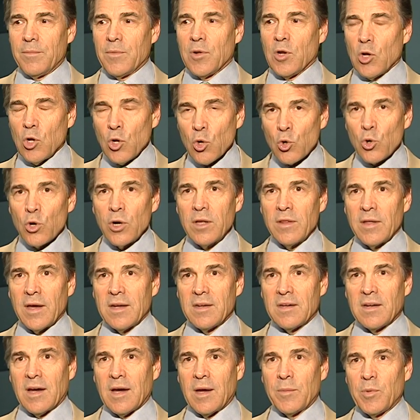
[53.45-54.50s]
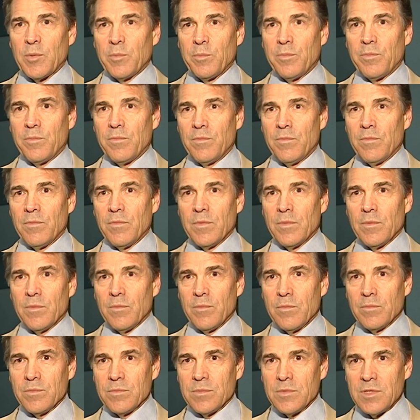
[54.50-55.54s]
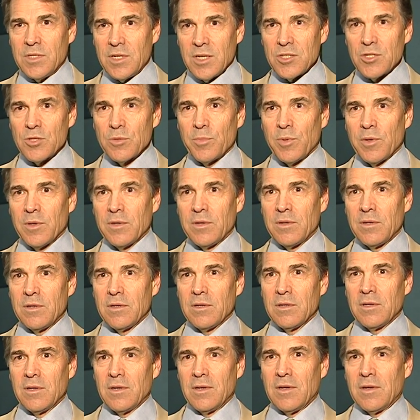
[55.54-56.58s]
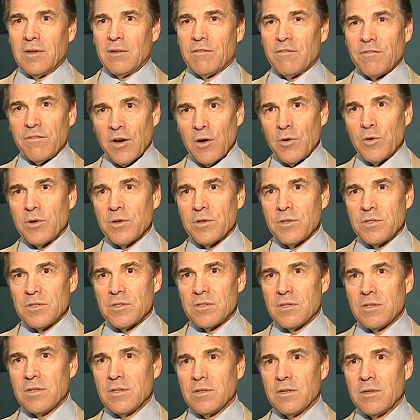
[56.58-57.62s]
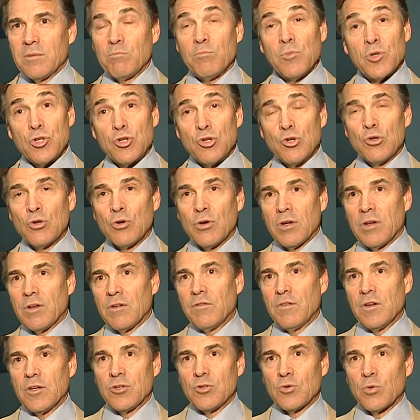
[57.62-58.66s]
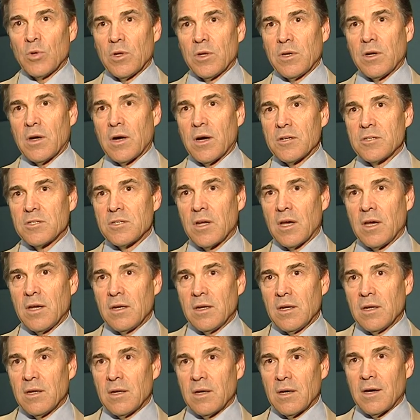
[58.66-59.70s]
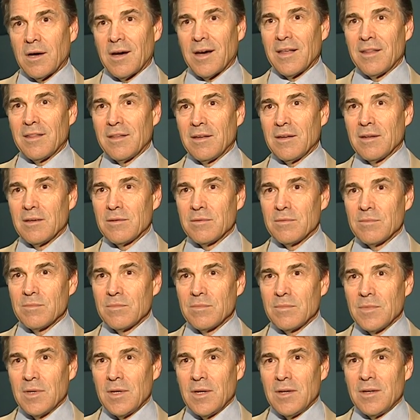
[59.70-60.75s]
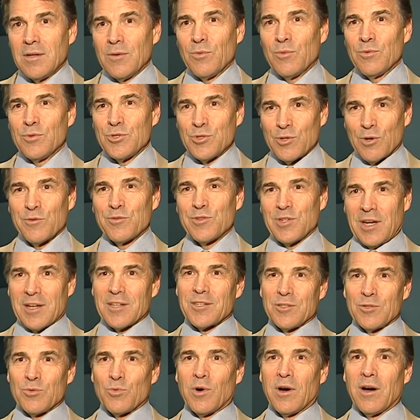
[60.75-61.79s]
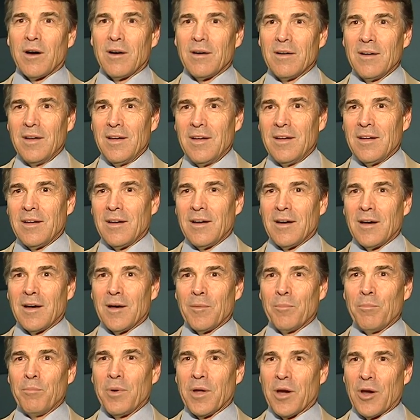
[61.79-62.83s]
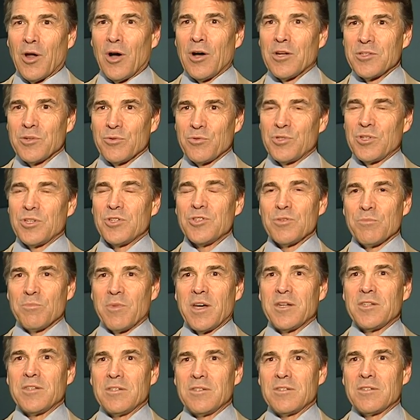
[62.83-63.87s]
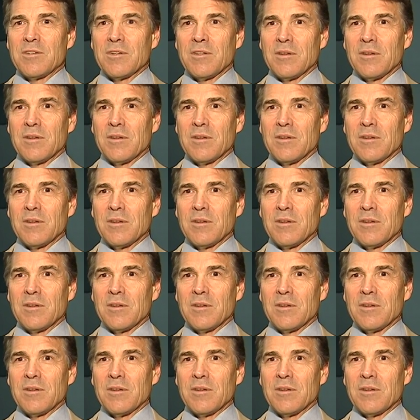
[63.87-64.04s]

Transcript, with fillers: luring that type of disciplined, focused, mature individual into our state, I think serves Texas well. Uh, but it also sends a message to